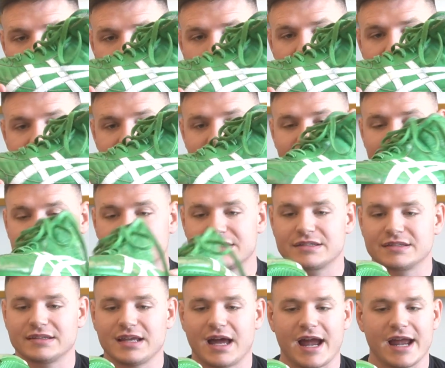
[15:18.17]

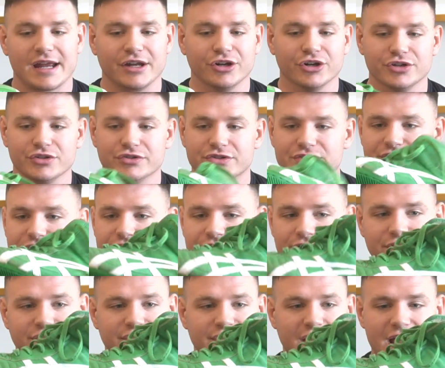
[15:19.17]
Asics, Tigers,
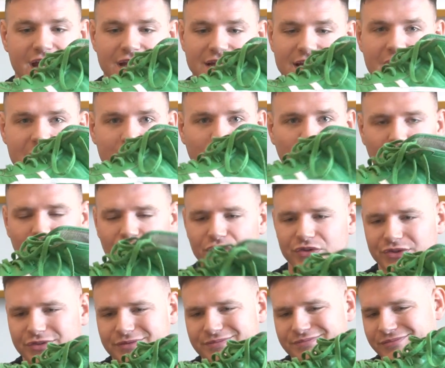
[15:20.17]
Dan
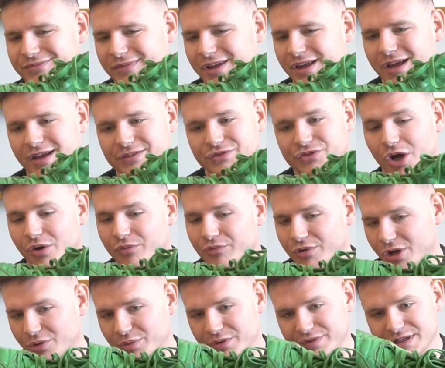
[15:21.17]
Gables. Don't
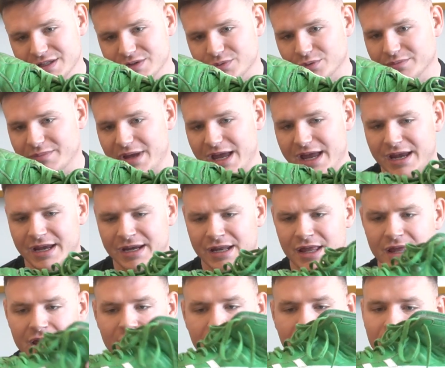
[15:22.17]
know when these were made,
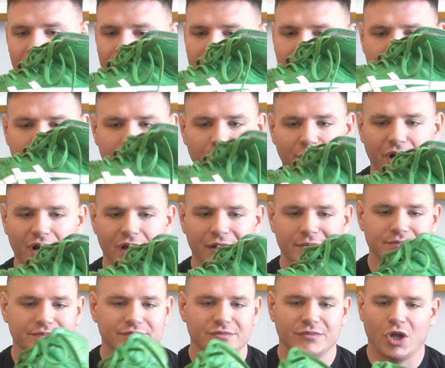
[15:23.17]

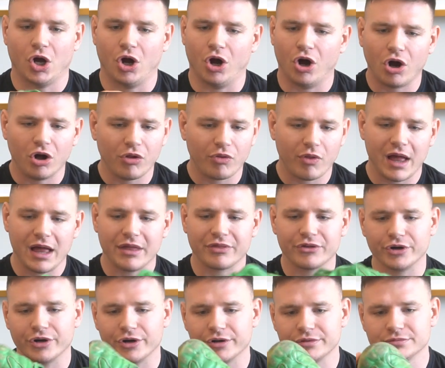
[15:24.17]
but all
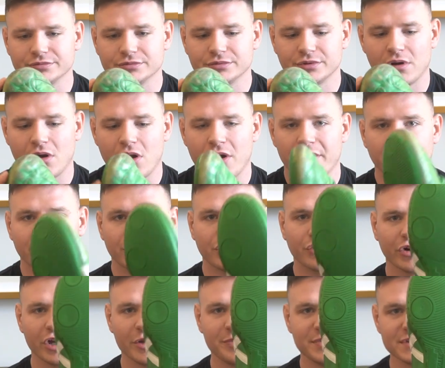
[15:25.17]
leather.
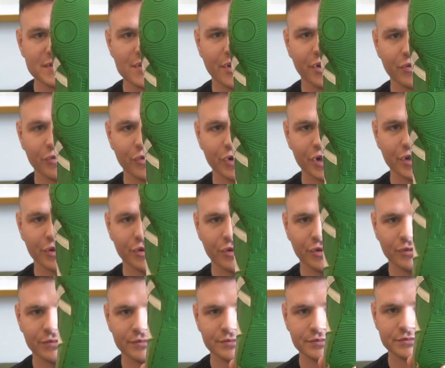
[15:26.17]
Grip is
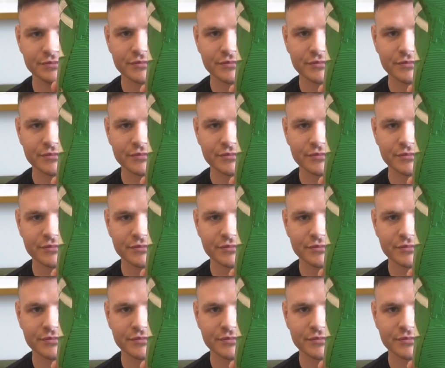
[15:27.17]
unreal.